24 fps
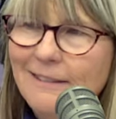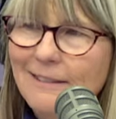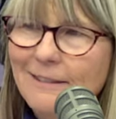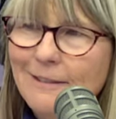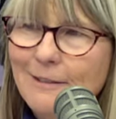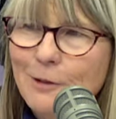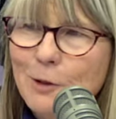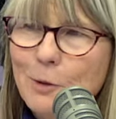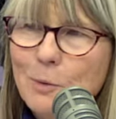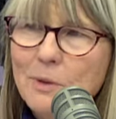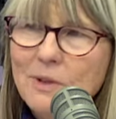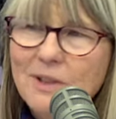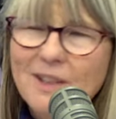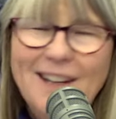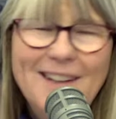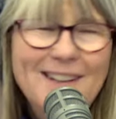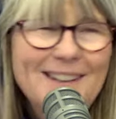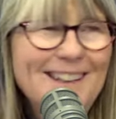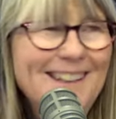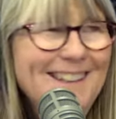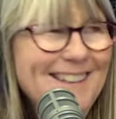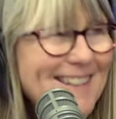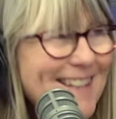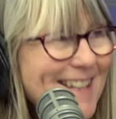
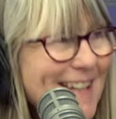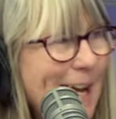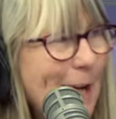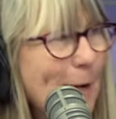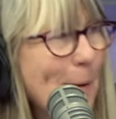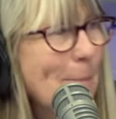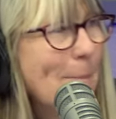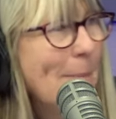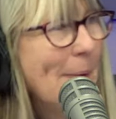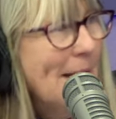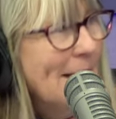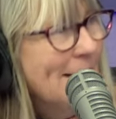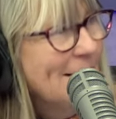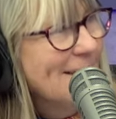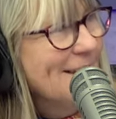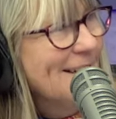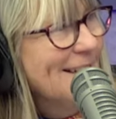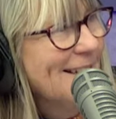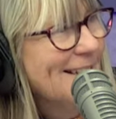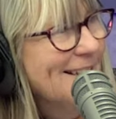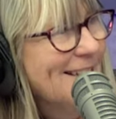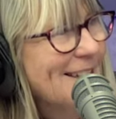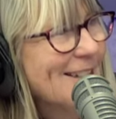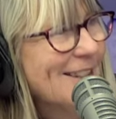Isn't that
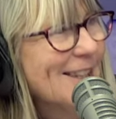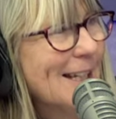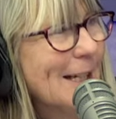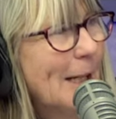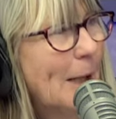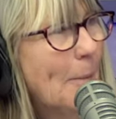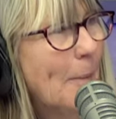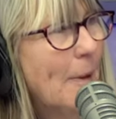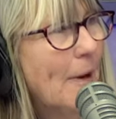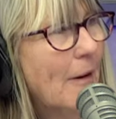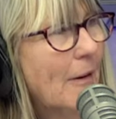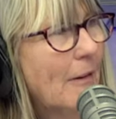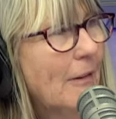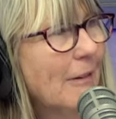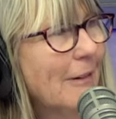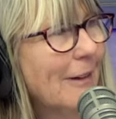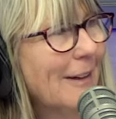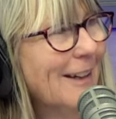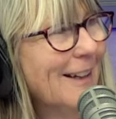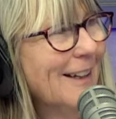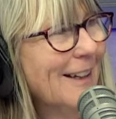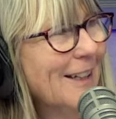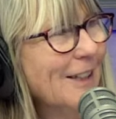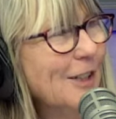amazing to think about?
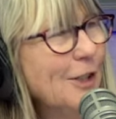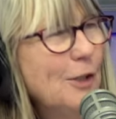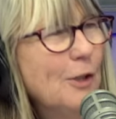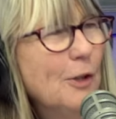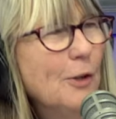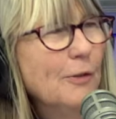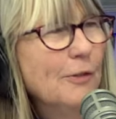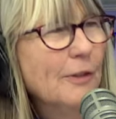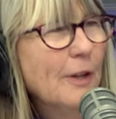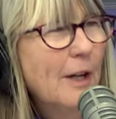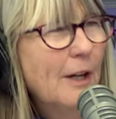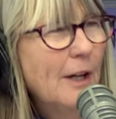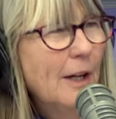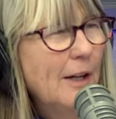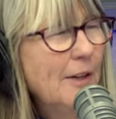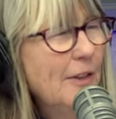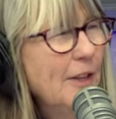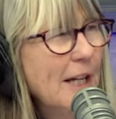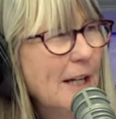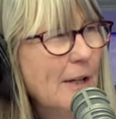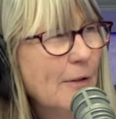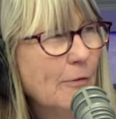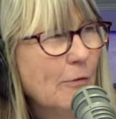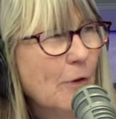I
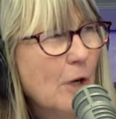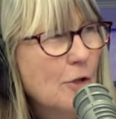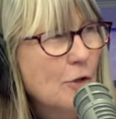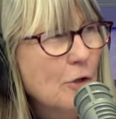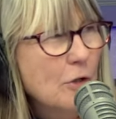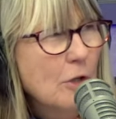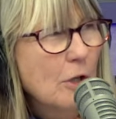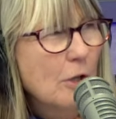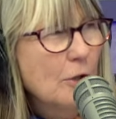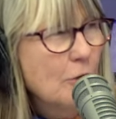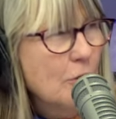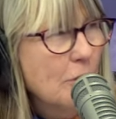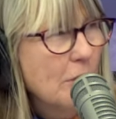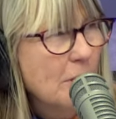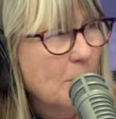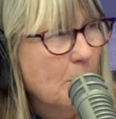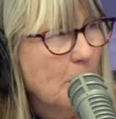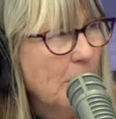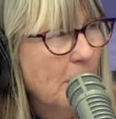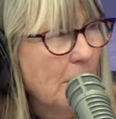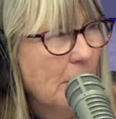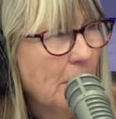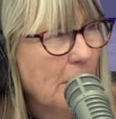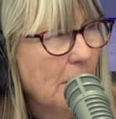think of Roger Daltrey as
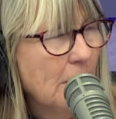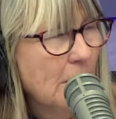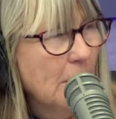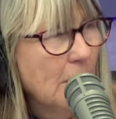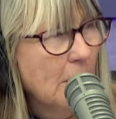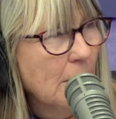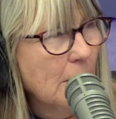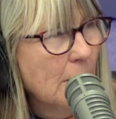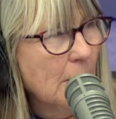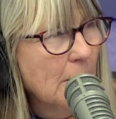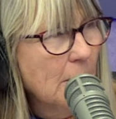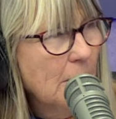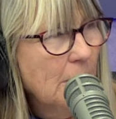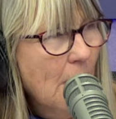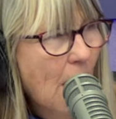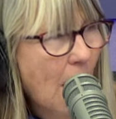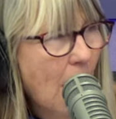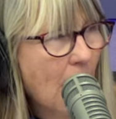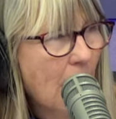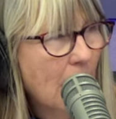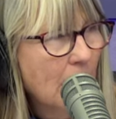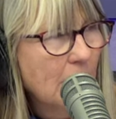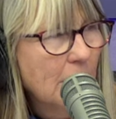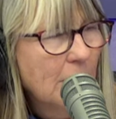being
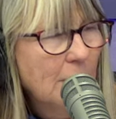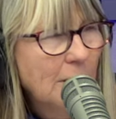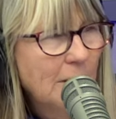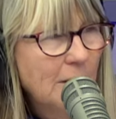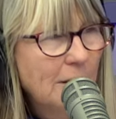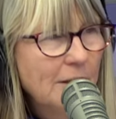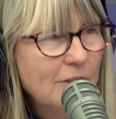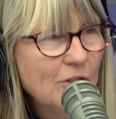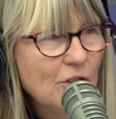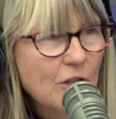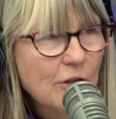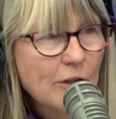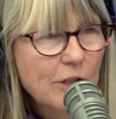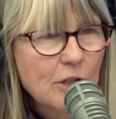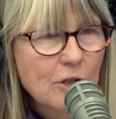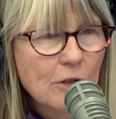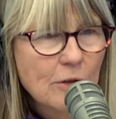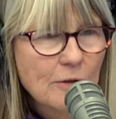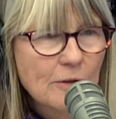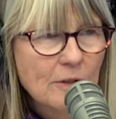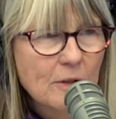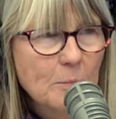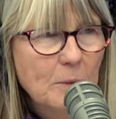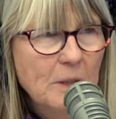young and Jerry
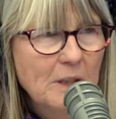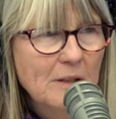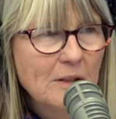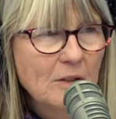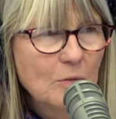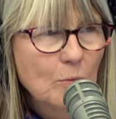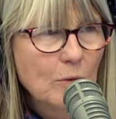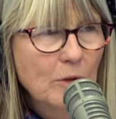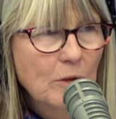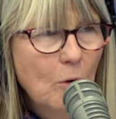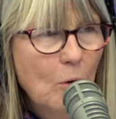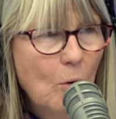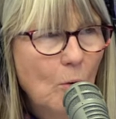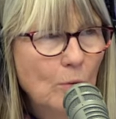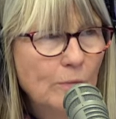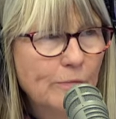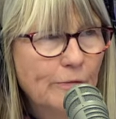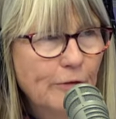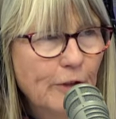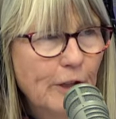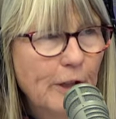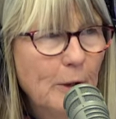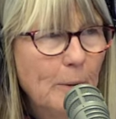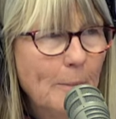Jones as being this real
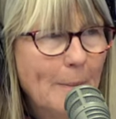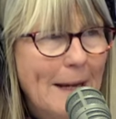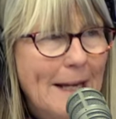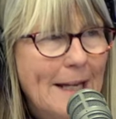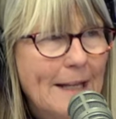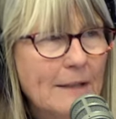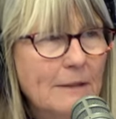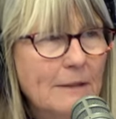old, frail man.